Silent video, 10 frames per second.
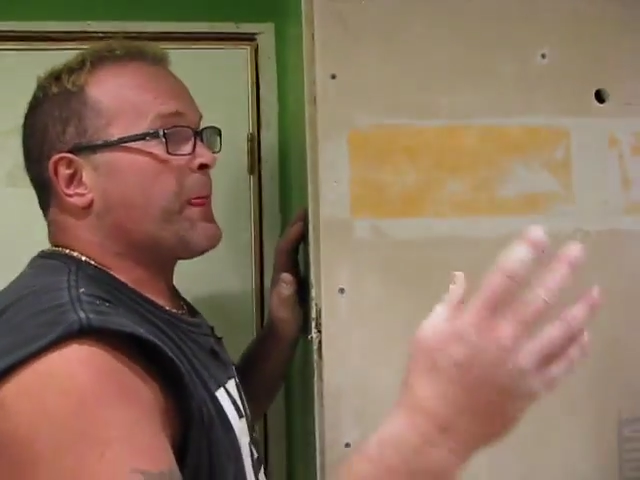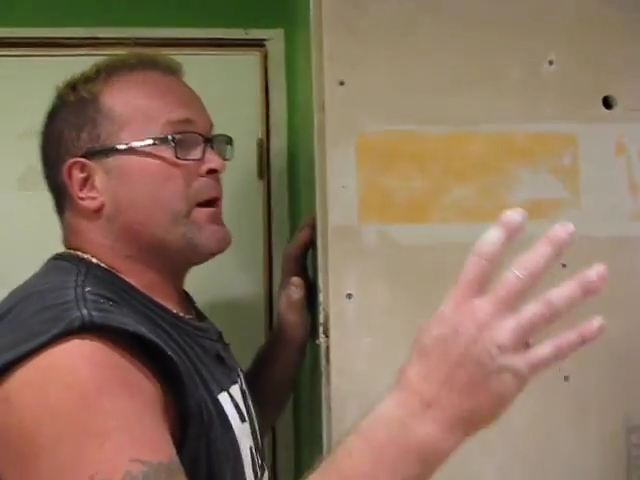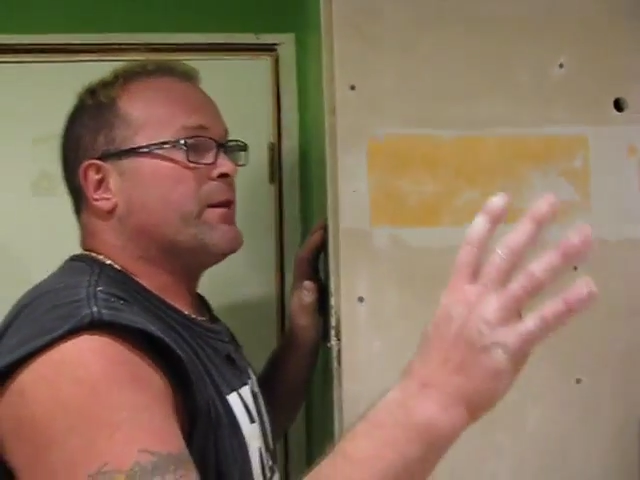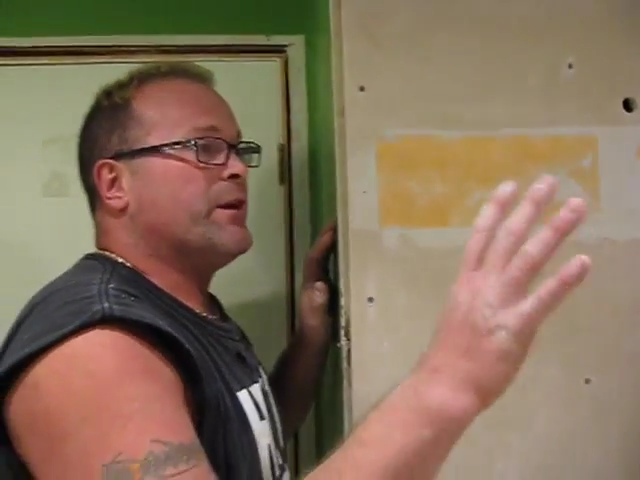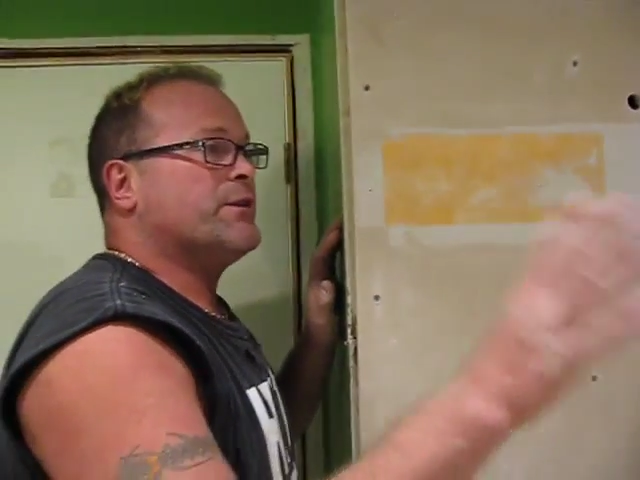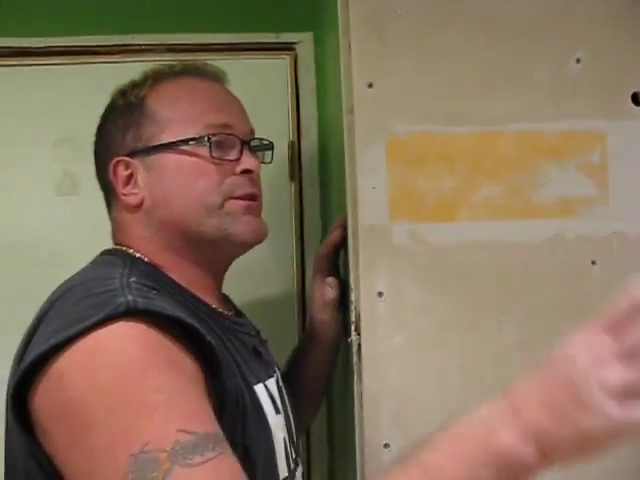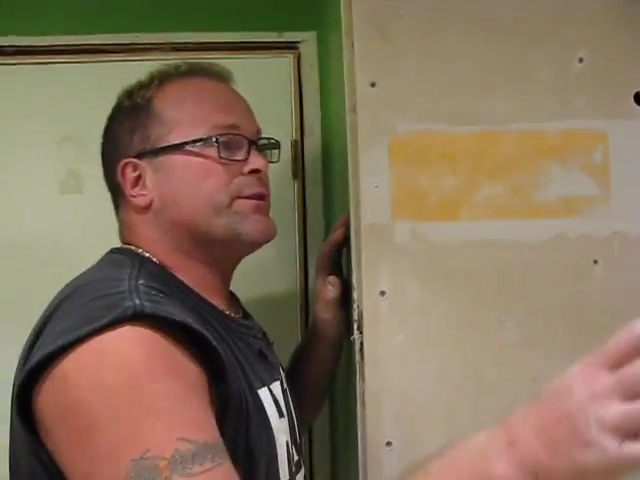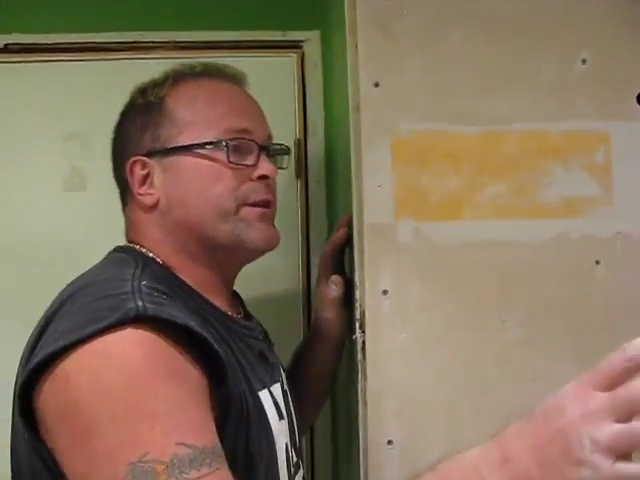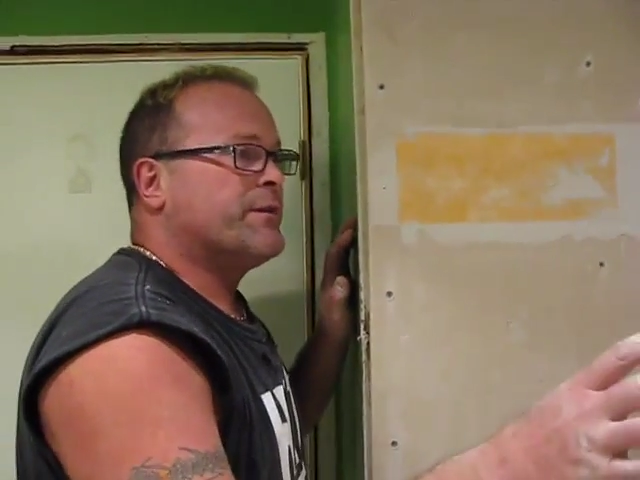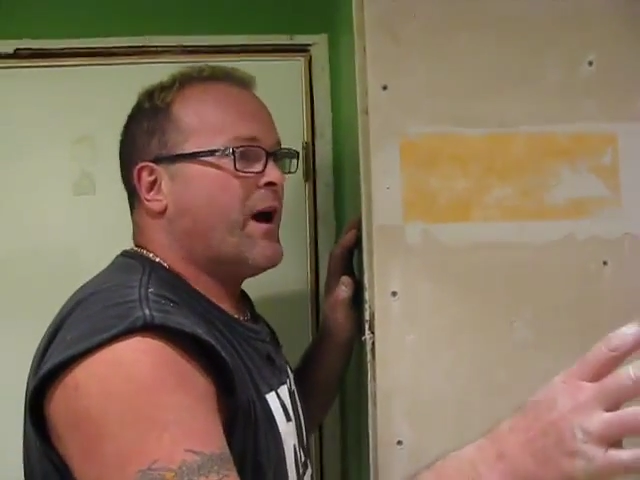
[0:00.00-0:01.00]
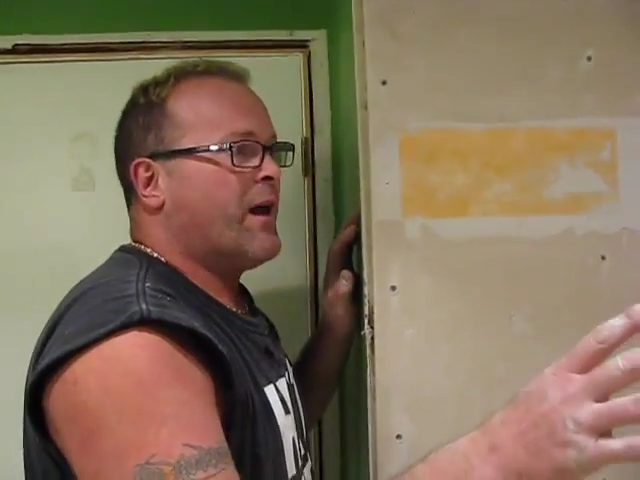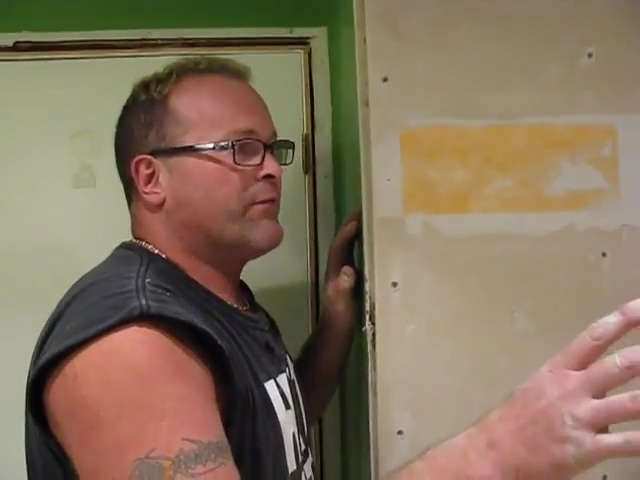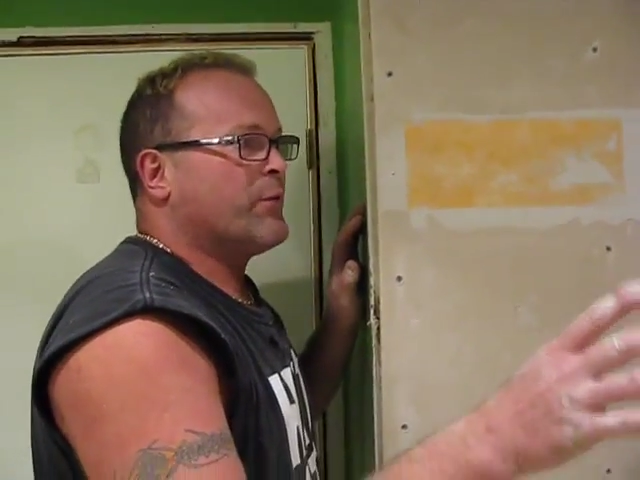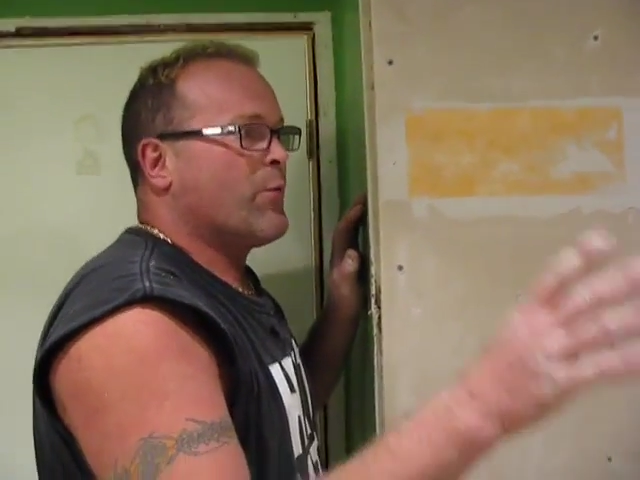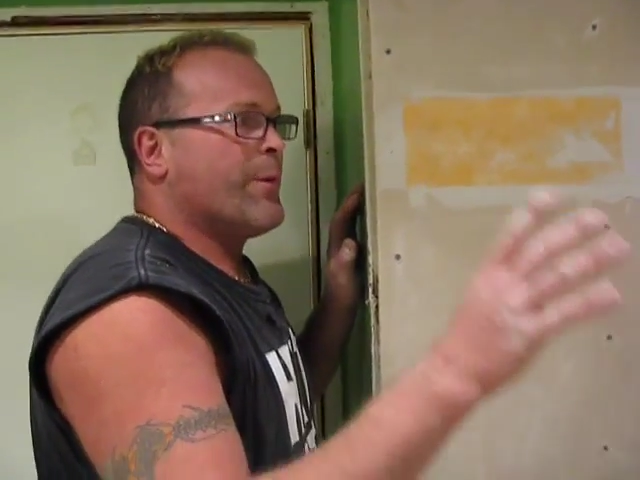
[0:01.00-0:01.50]
the existing tile,
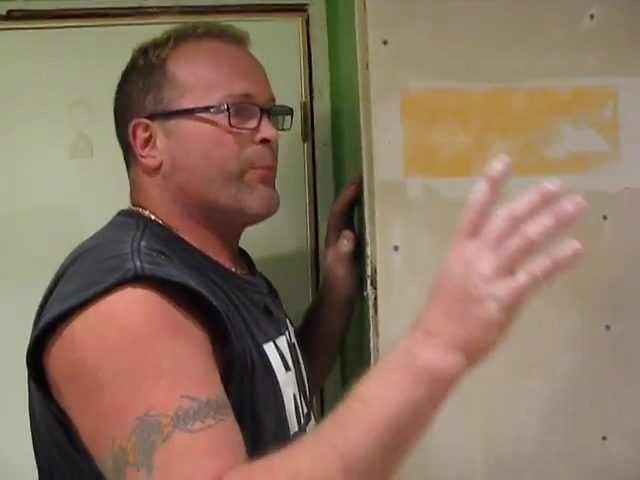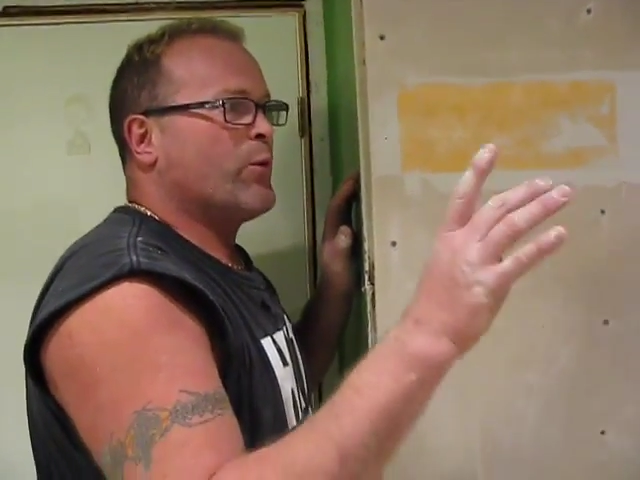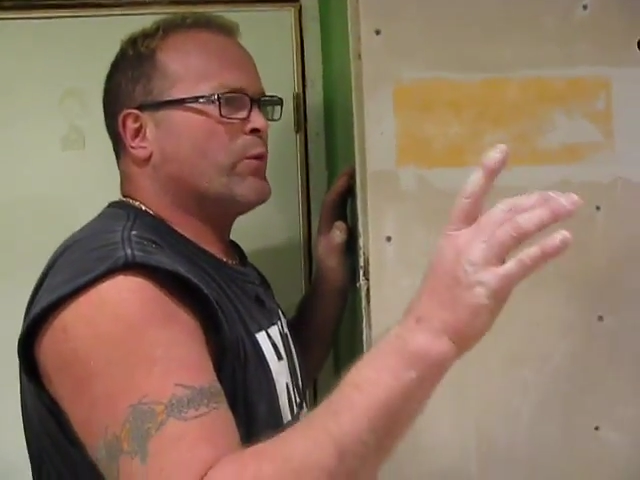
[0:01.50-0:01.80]
if you remember,